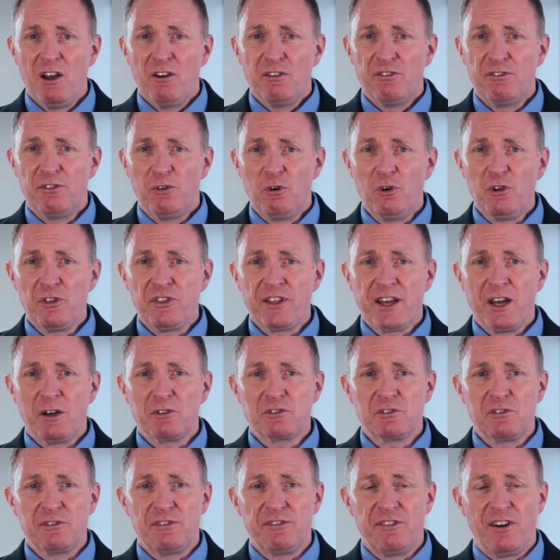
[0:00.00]

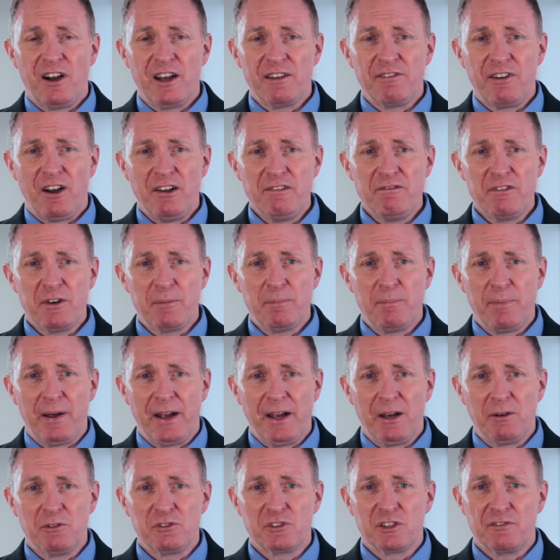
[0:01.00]

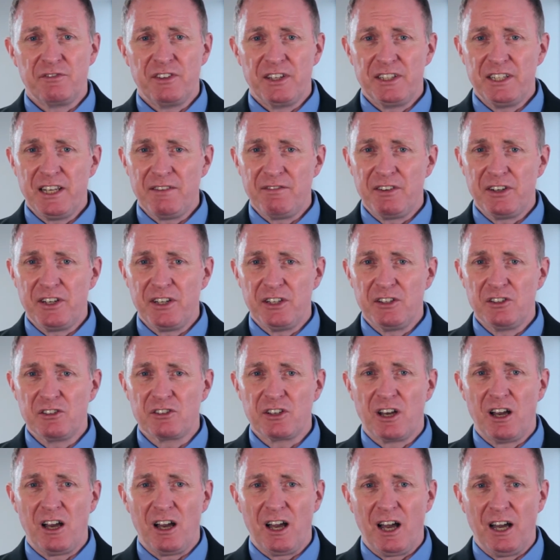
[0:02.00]
£4,500 of the dividends
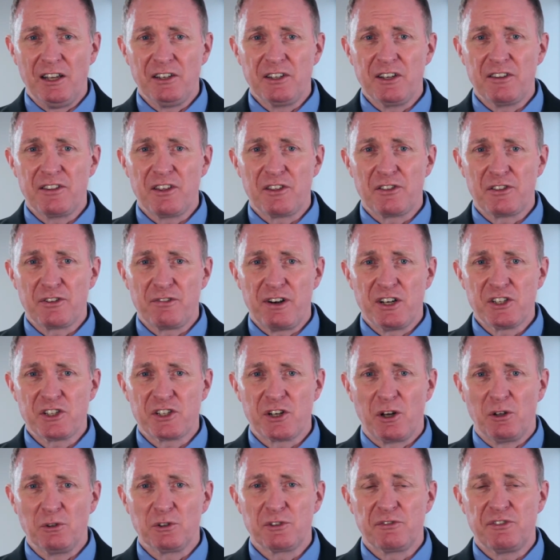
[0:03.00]
are under the
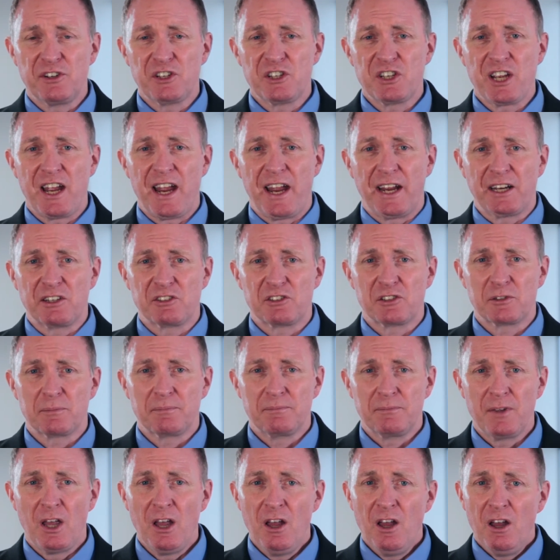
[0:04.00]
threshold for tax.
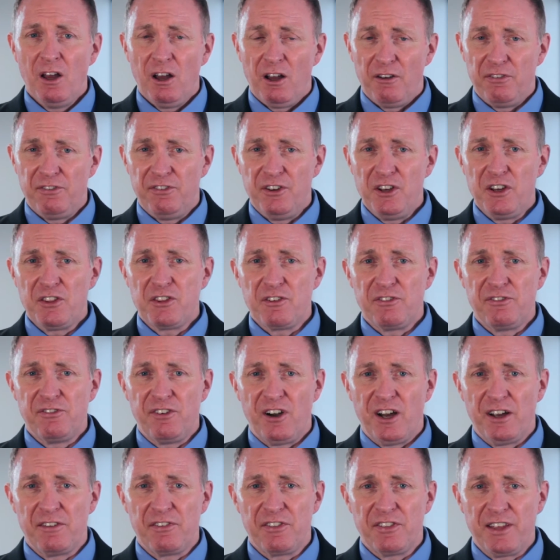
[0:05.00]
A further
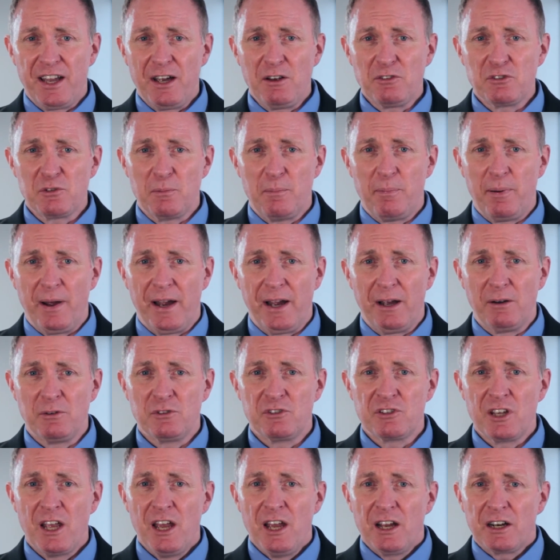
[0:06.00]

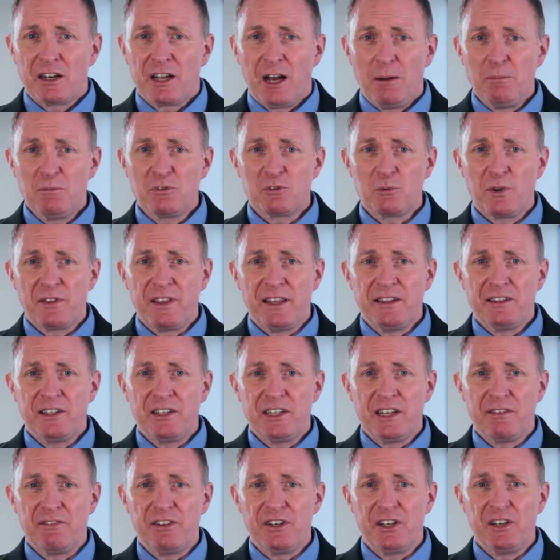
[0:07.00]
£5,000 comes within the
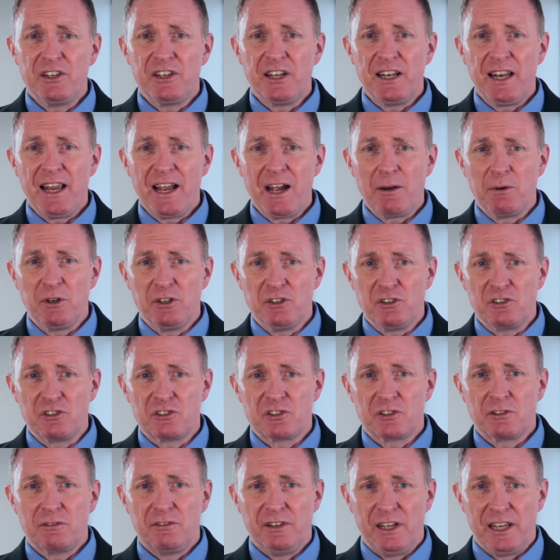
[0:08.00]
dividend
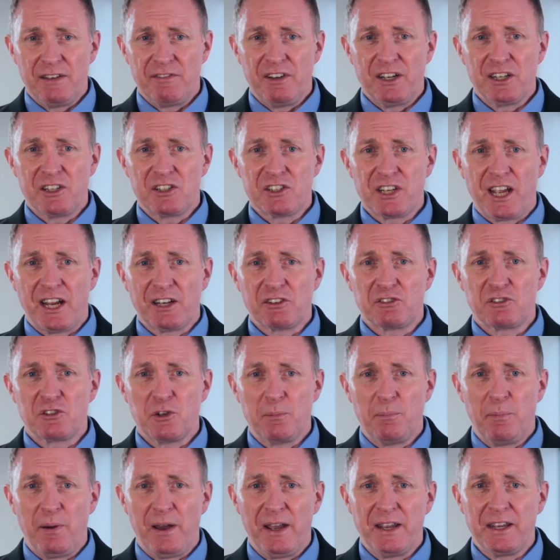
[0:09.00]
allowance, leaving tax to
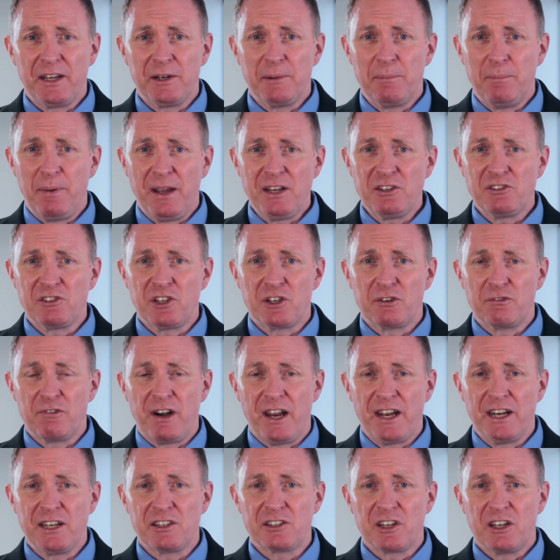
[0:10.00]
pay at basic
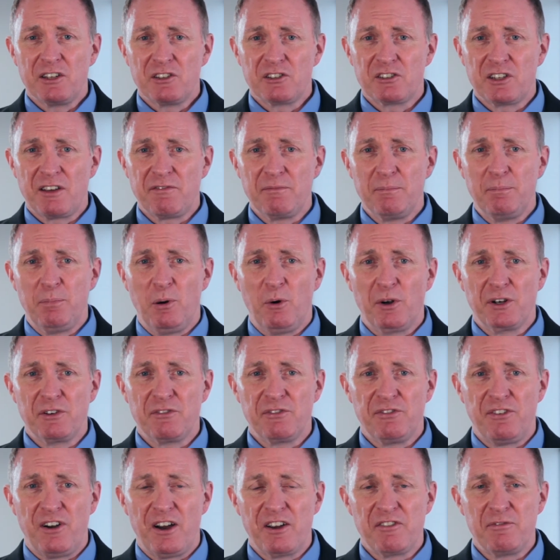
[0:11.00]
rate
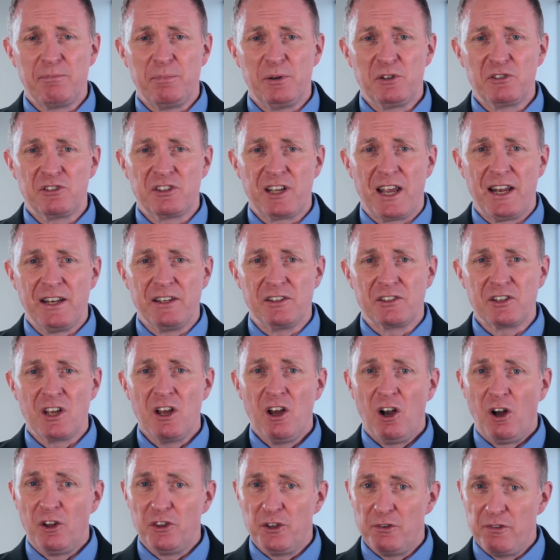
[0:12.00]

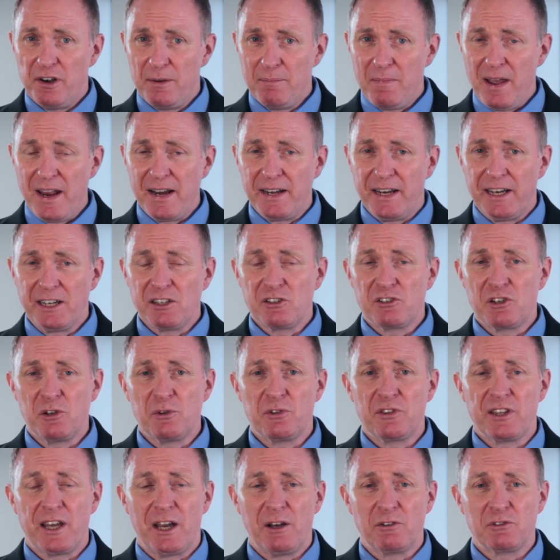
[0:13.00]
7.5% on the remaining
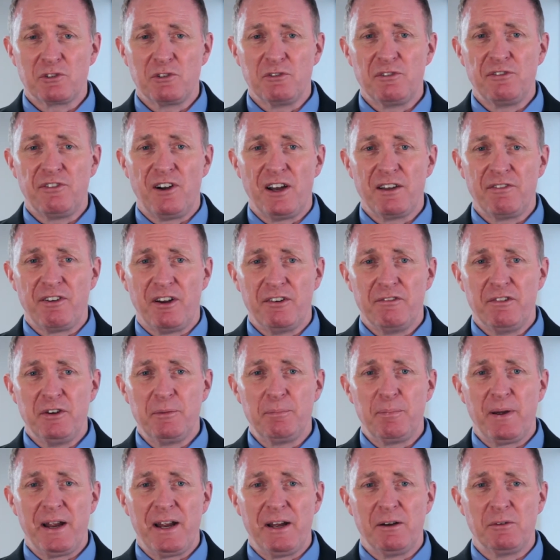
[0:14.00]

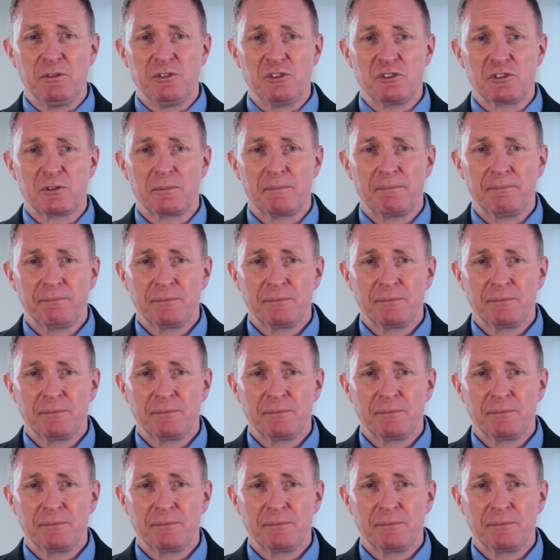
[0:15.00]
£2,500.